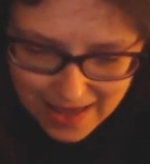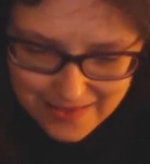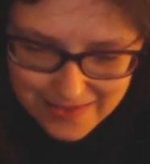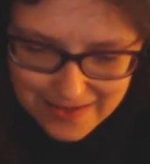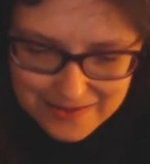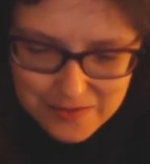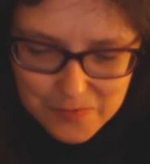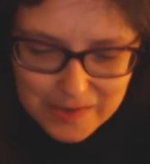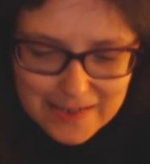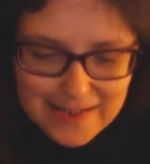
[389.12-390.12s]
And
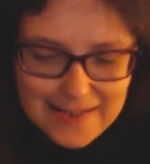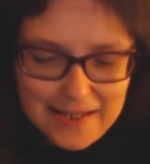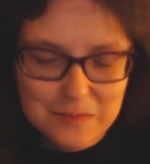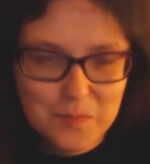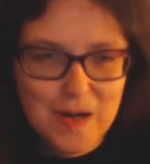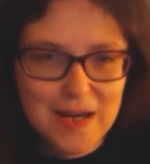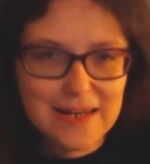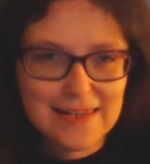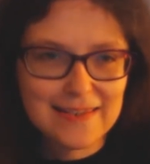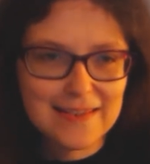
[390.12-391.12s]
then she says
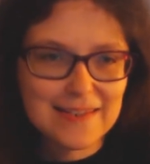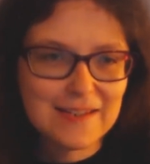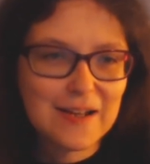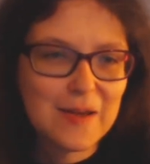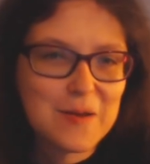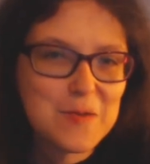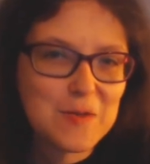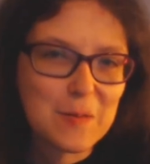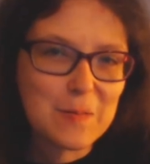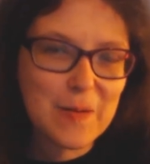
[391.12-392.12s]
brace, and there's a
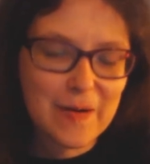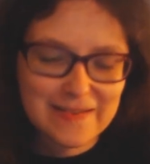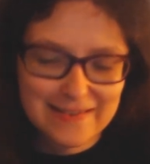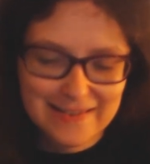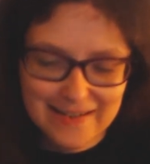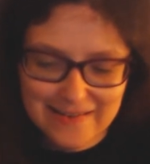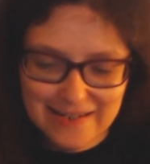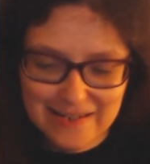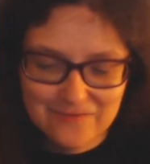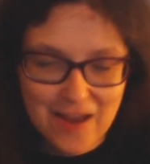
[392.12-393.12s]
close-up on
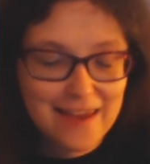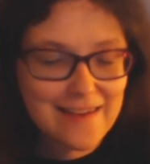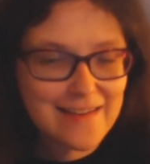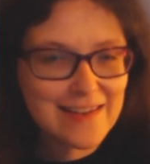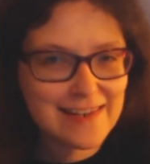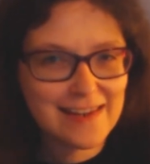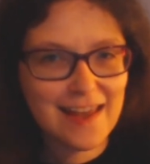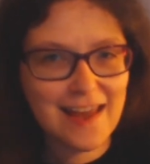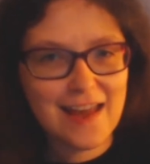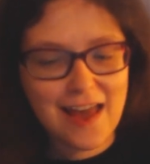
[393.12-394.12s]
Jodie's face.
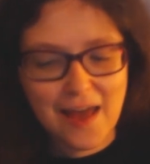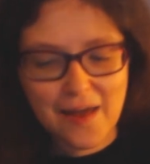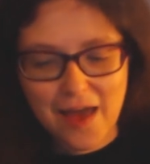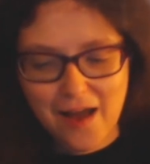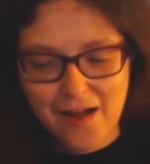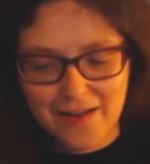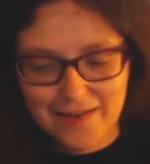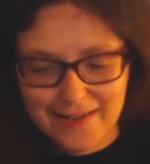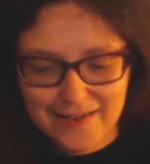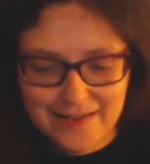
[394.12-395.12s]

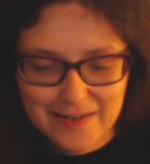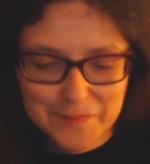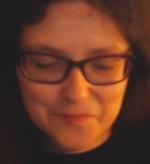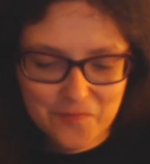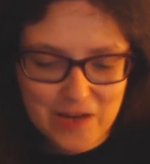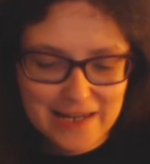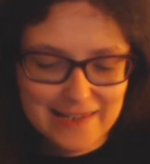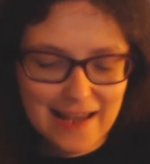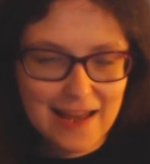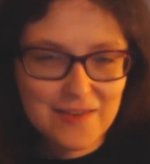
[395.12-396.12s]

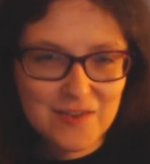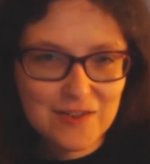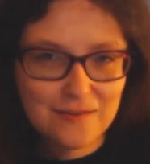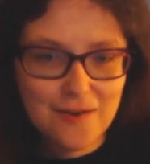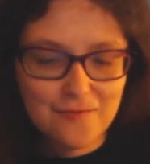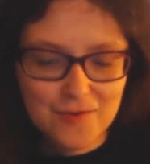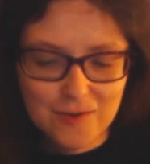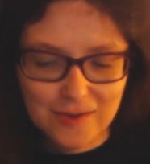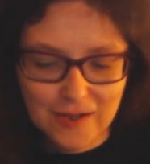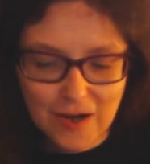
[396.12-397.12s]
I just
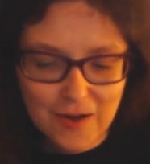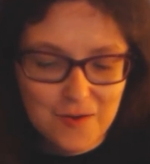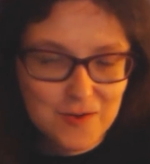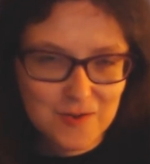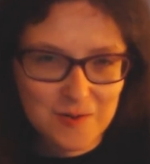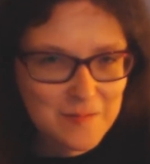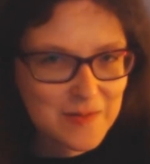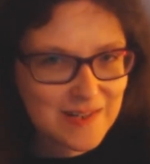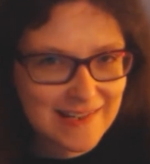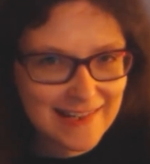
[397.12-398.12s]
loved all the
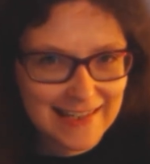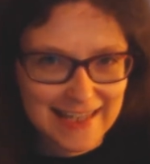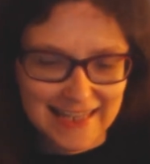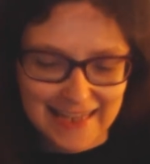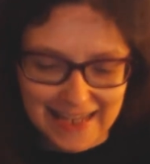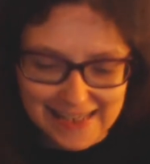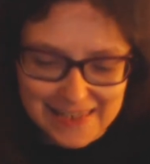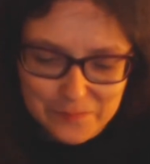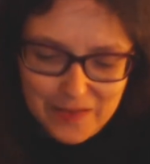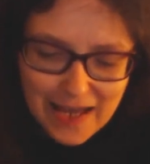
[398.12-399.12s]
close-ups in
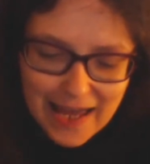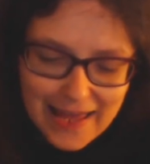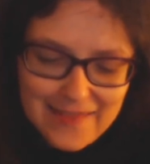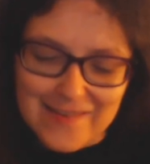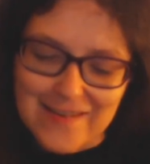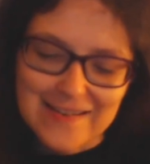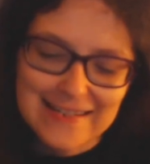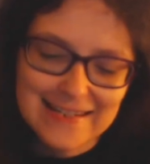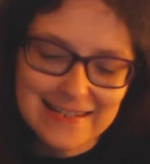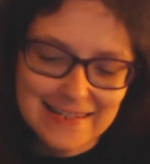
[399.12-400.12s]
this. And the
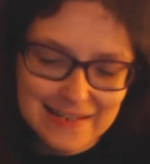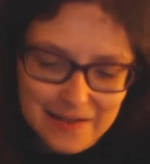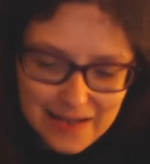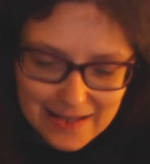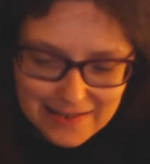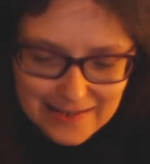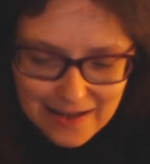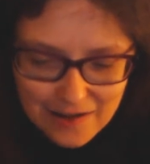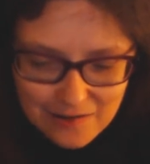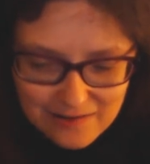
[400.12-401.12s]
Doctor's
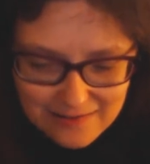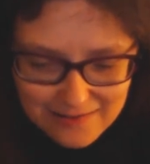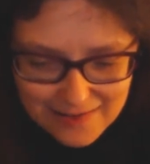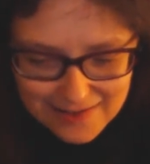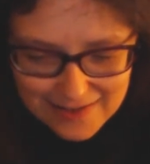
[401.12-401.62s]
is like, "Oh,